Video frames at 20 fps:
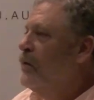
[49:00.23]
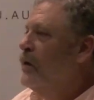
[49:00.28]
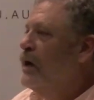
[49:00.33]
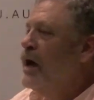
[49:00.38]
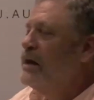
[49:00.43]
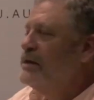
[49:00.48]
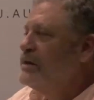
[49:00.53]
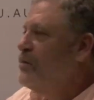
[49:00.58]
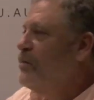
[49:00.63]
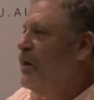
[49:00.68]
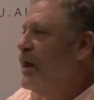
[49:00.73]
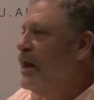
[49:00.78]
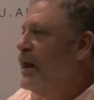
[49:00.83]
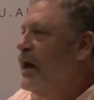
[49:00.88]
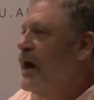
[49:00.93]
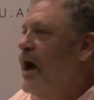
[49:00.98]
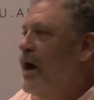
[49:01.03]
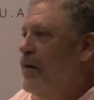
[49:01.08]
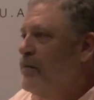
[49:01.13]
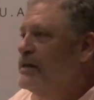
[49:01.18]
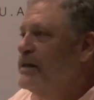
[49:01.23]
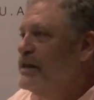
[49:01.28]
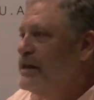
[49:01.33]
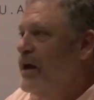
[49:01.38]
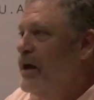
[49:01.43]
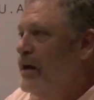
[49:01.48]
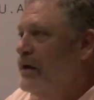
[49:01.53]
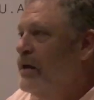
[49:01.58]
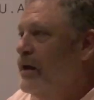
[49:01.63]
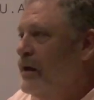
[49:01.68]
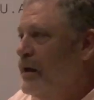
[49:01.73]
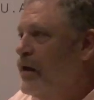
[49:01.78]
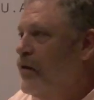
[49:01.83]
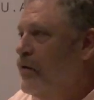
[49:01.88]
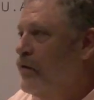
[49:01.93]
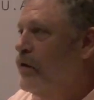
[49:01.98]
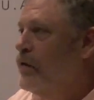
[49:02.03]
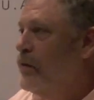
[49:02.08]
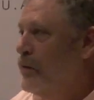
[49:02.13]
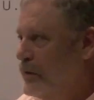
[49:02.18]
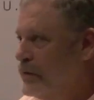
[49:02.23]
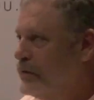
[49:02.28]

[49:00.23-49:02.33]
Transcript: contemplating homicide can give you.